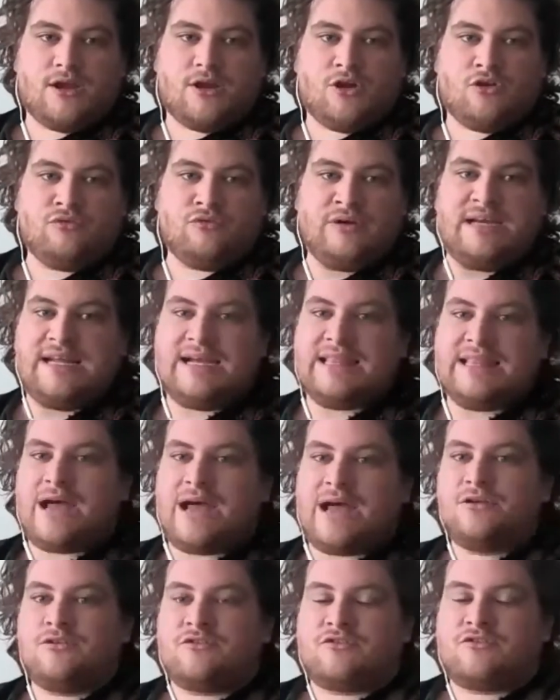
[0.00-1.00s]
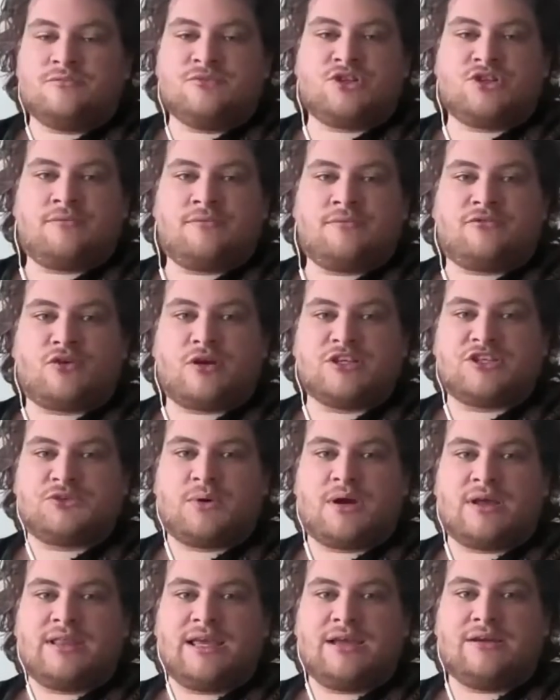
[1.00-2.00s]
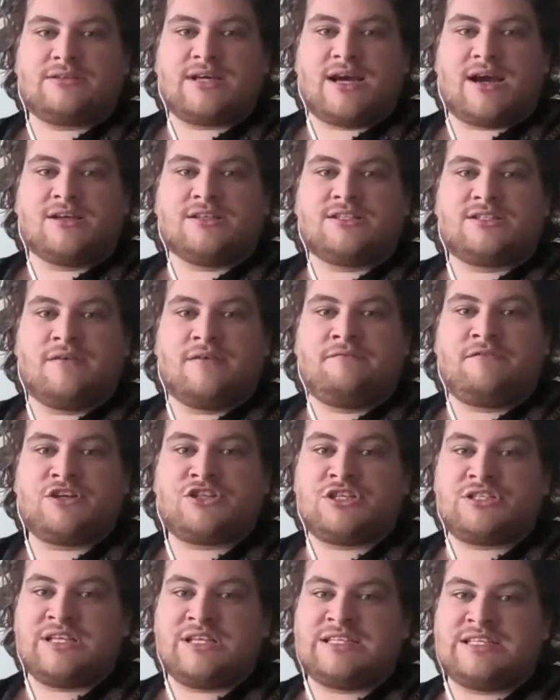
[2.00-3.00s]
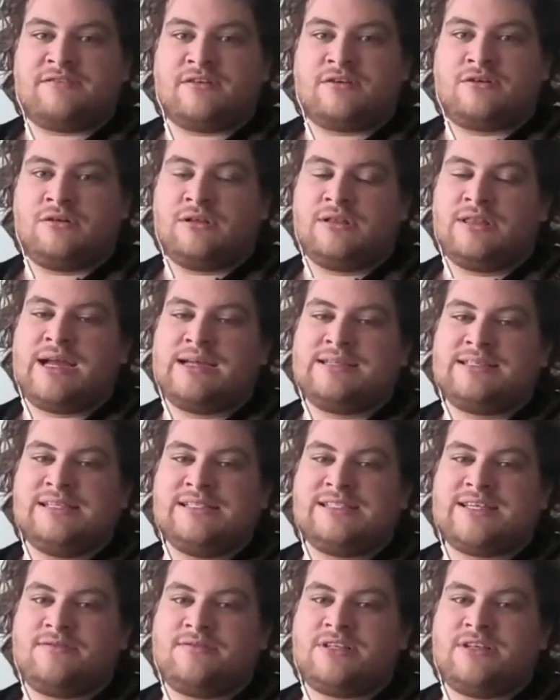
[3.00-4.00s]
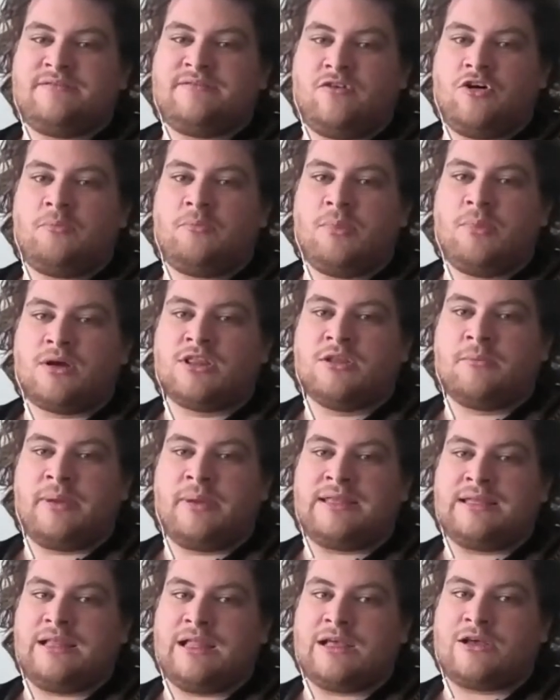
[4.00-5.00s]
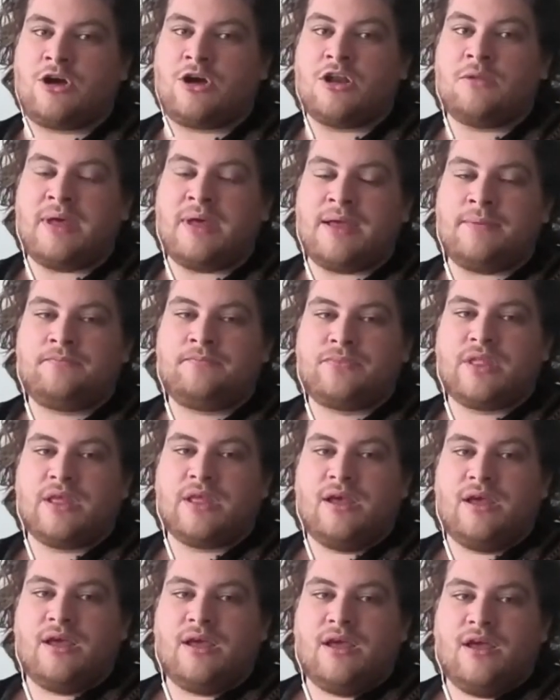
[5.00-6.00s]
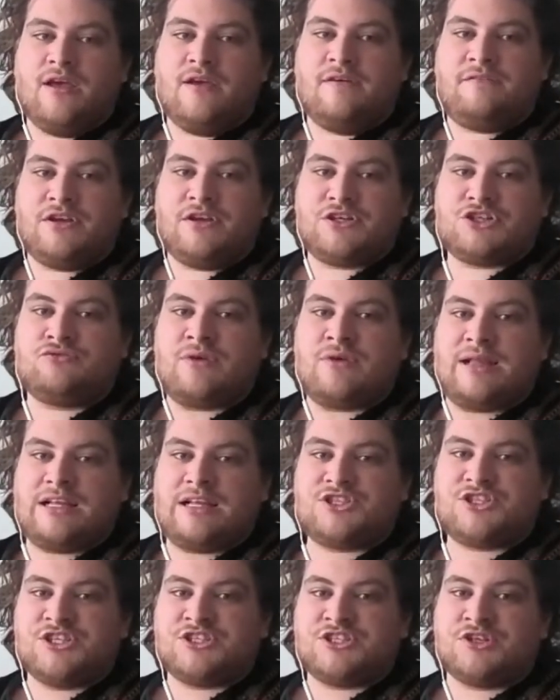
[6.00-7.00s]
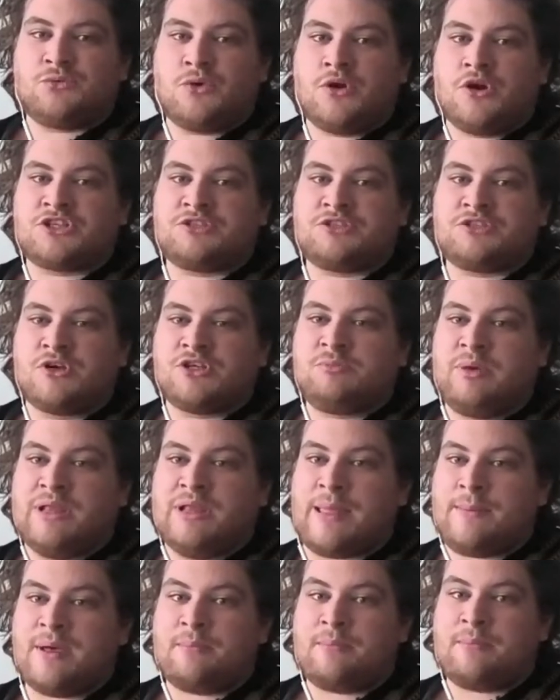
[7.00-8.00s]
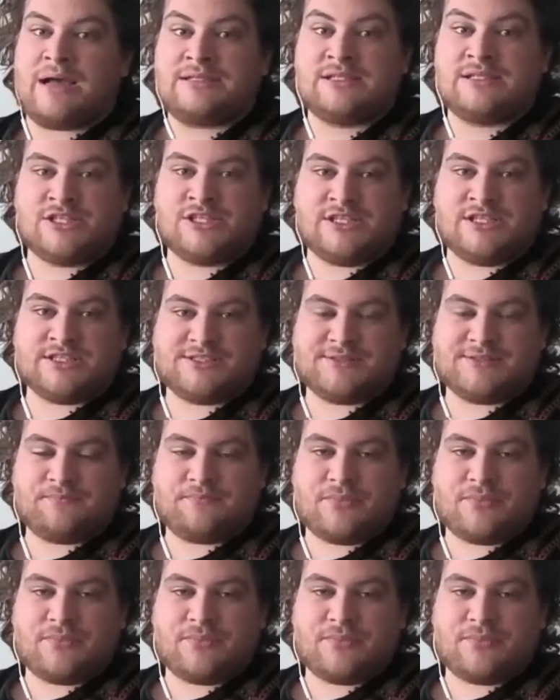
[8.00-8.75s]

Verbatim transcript: reading aloud from Jean Francois Lyotard's viciously difficult 1974 book, The Libidinal Economy, Fisher relishes the work's most polemic passages.